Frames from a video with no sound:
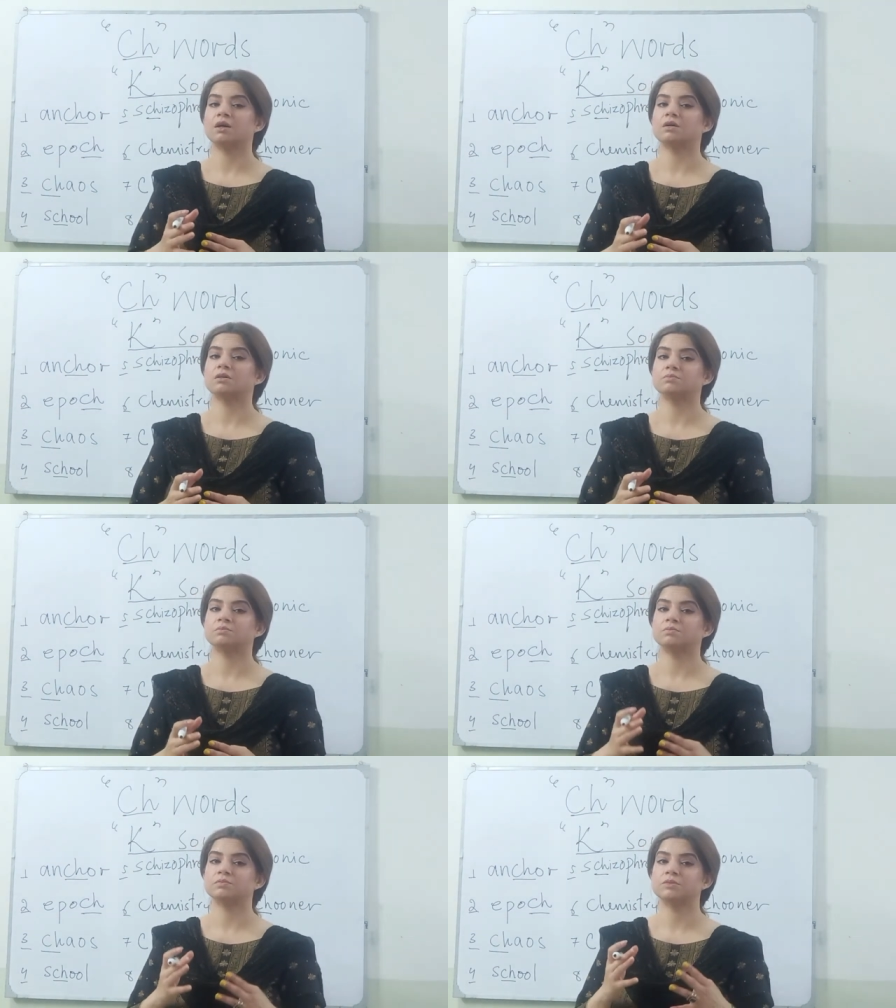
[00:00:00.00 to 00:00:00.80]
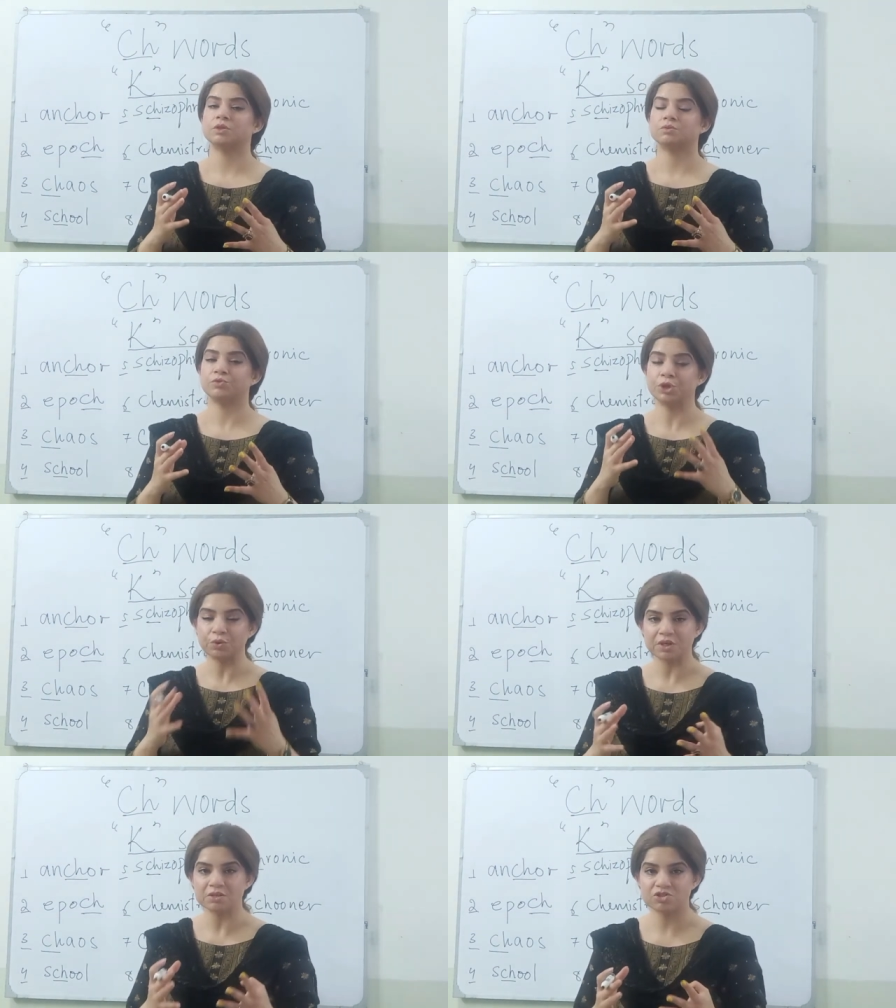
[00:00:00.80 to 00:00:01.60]
um,
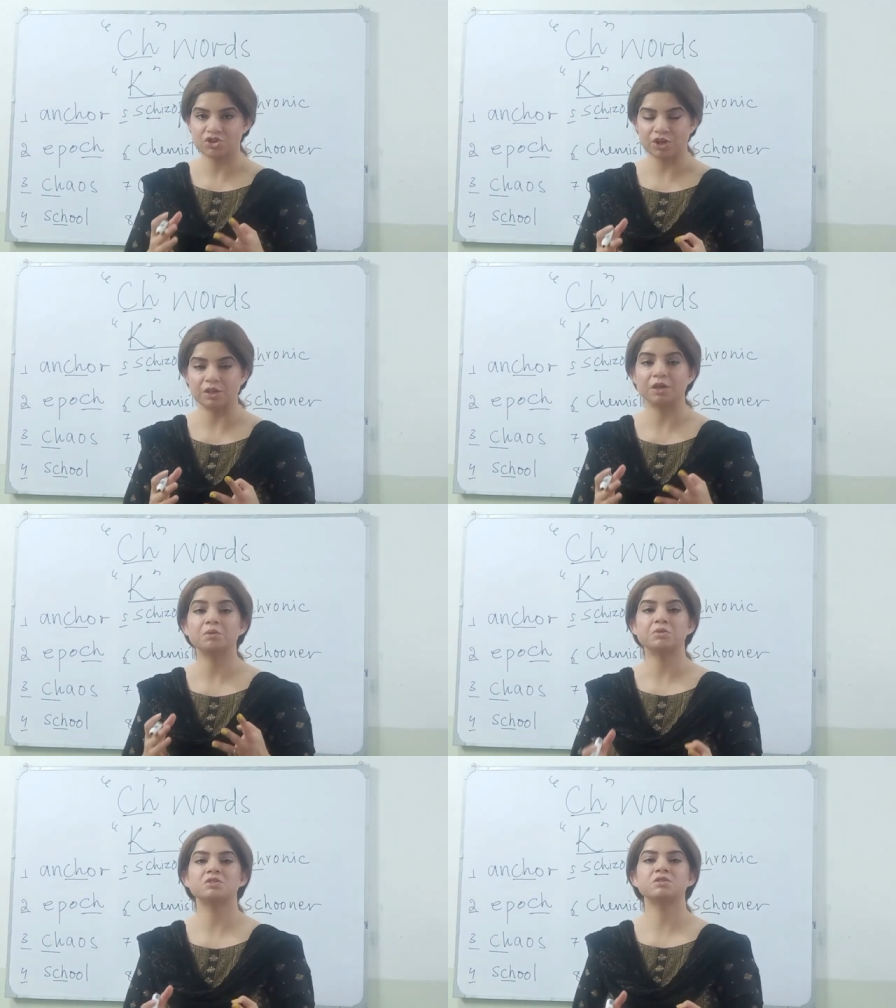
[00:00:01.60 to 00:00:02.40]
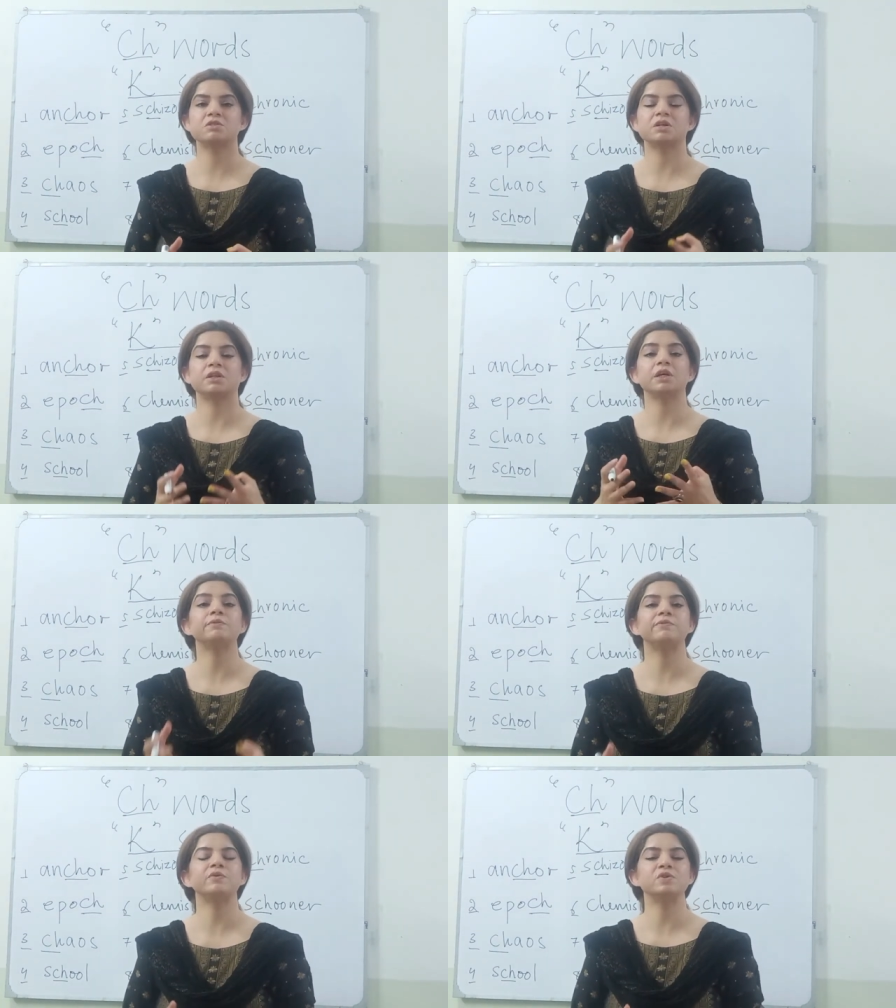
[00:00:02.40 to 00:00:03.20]
you can see images and
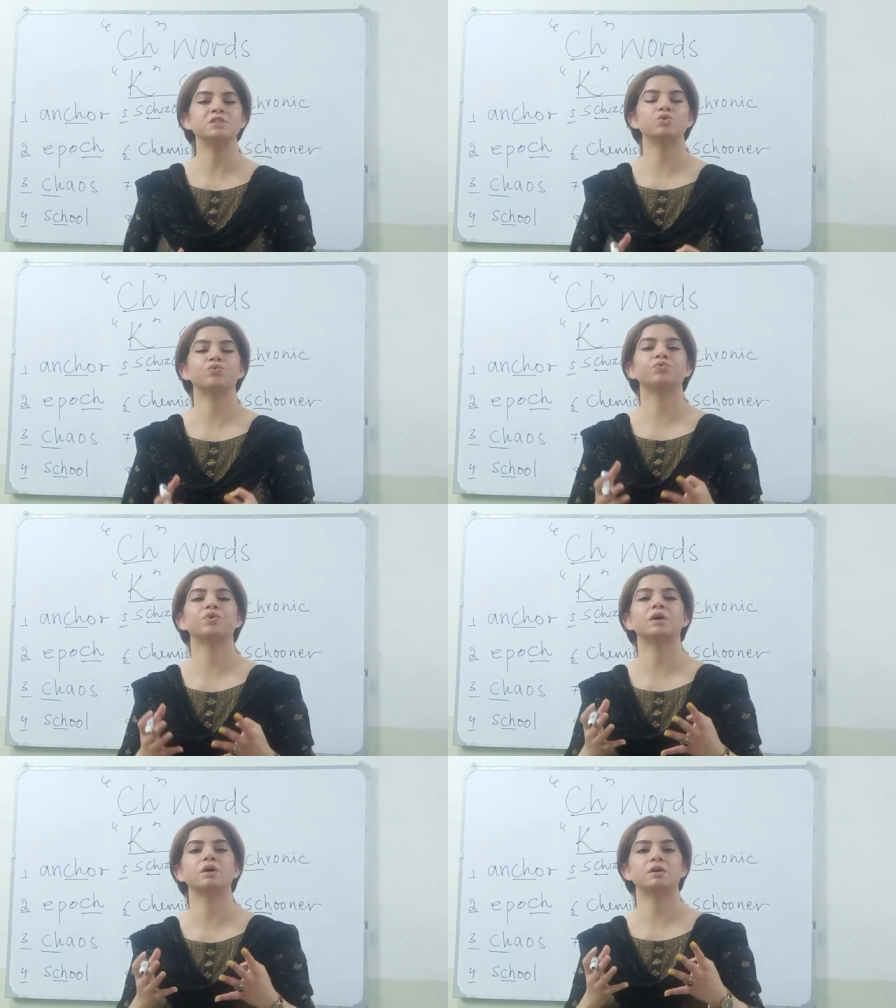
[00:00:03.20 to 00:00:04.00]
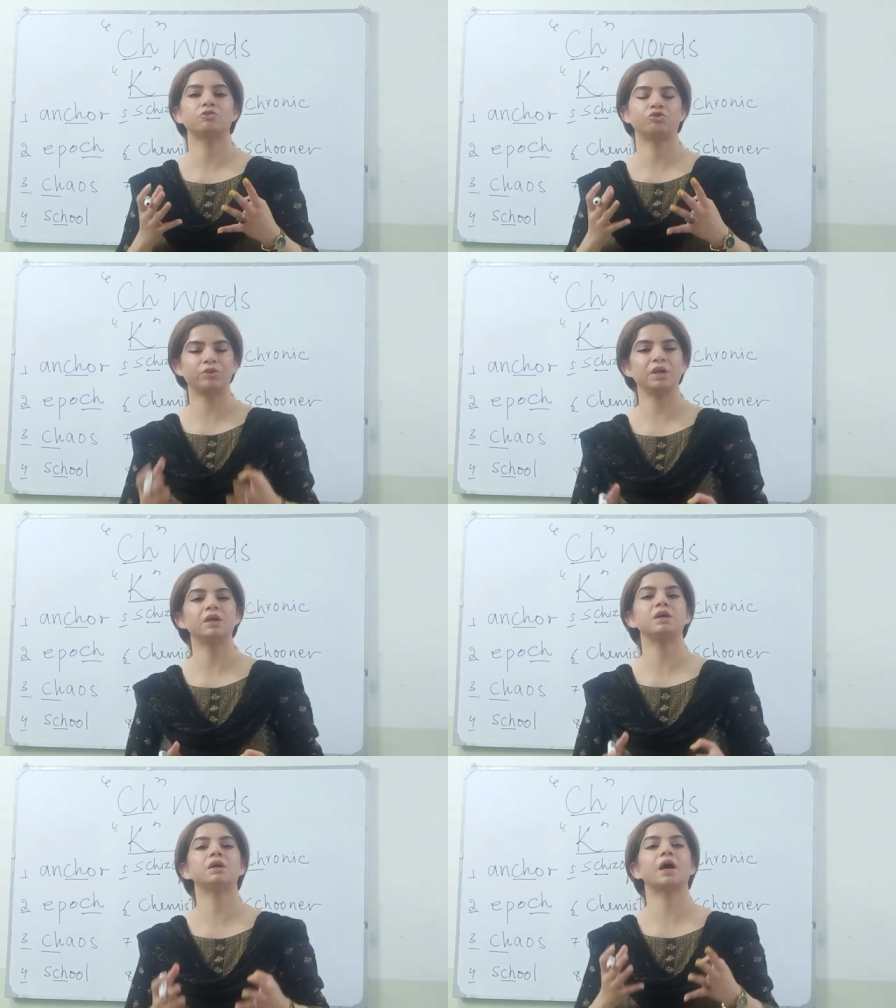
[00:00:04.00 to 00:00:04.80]
influence of uh,
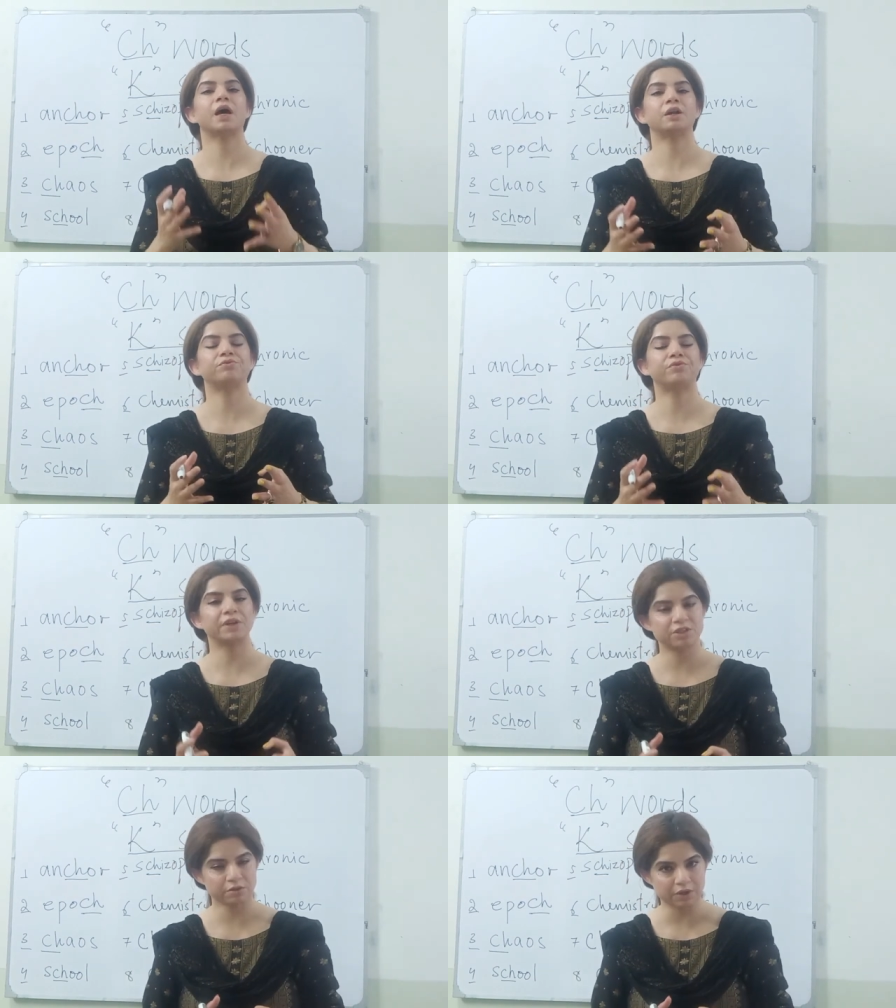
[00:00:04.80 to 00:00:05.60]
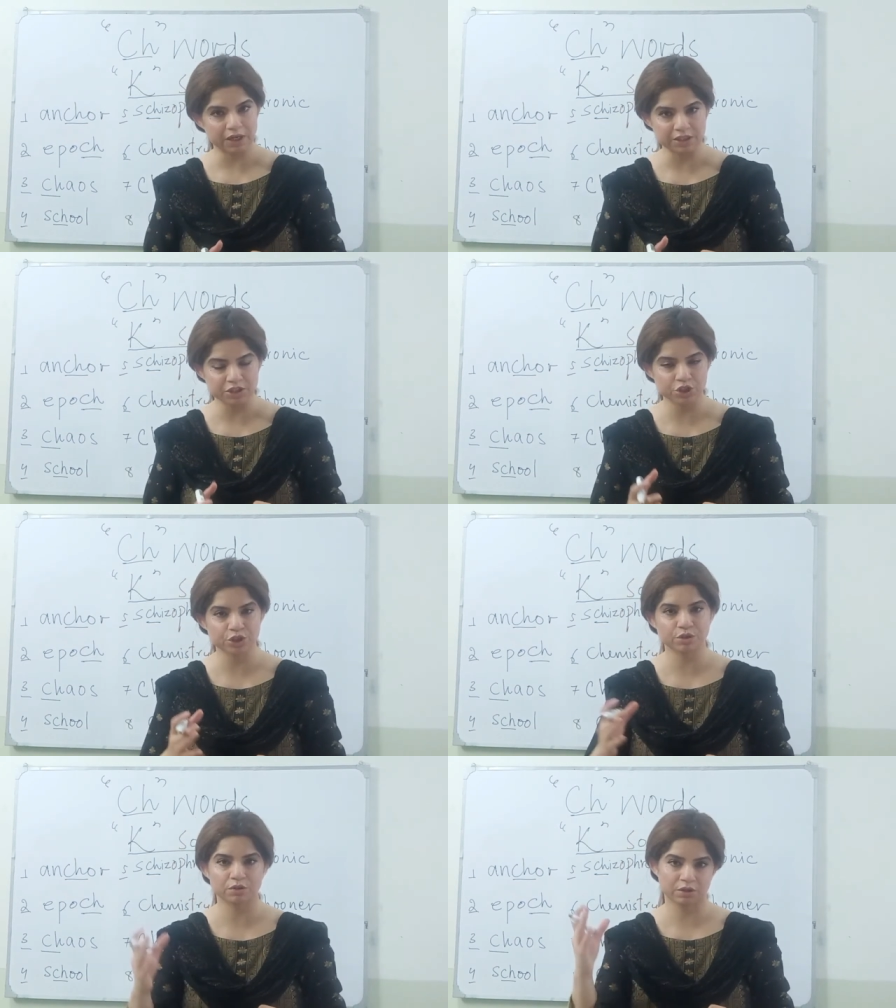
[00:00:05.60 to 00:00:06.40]
Greek and French
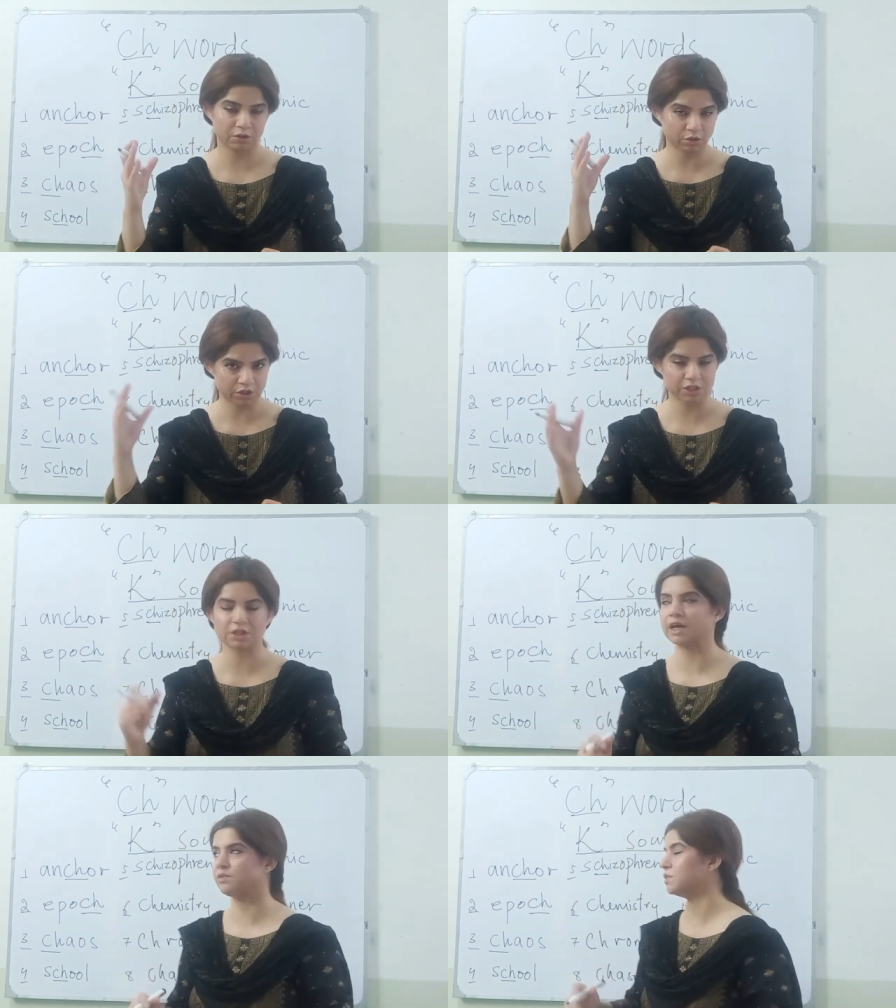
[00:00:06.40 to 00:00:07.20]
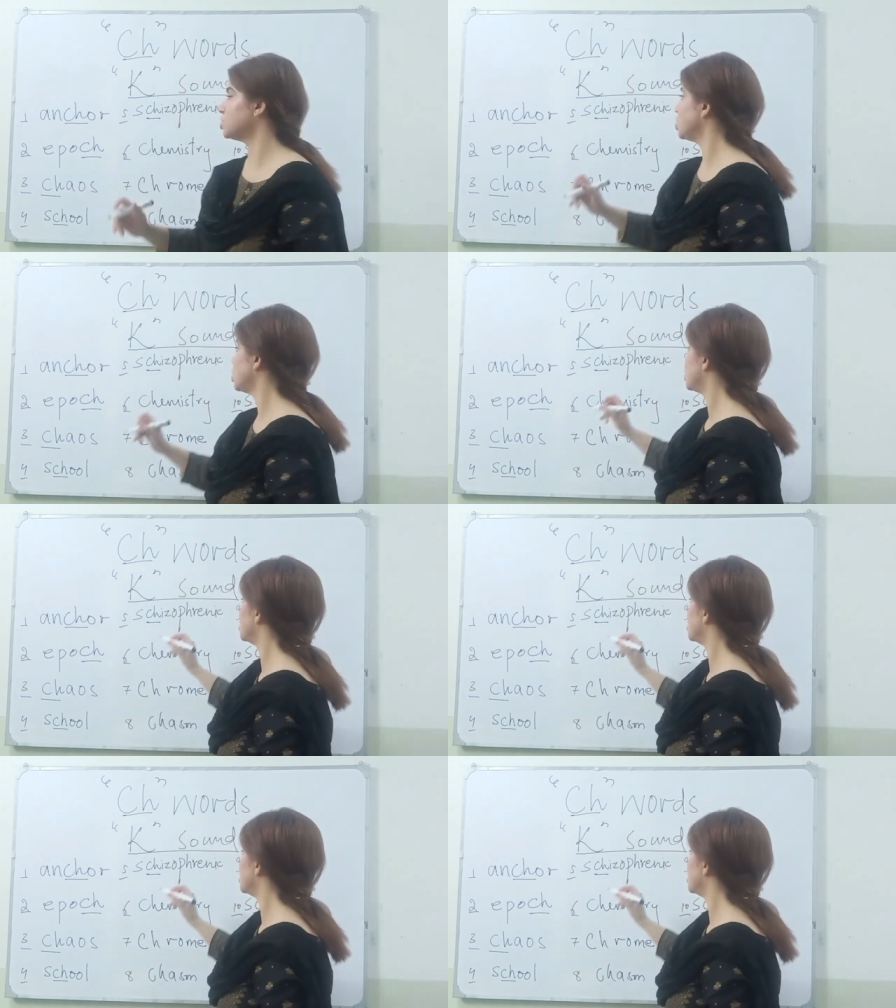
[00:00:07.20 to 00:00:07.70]
civilization on, on this language.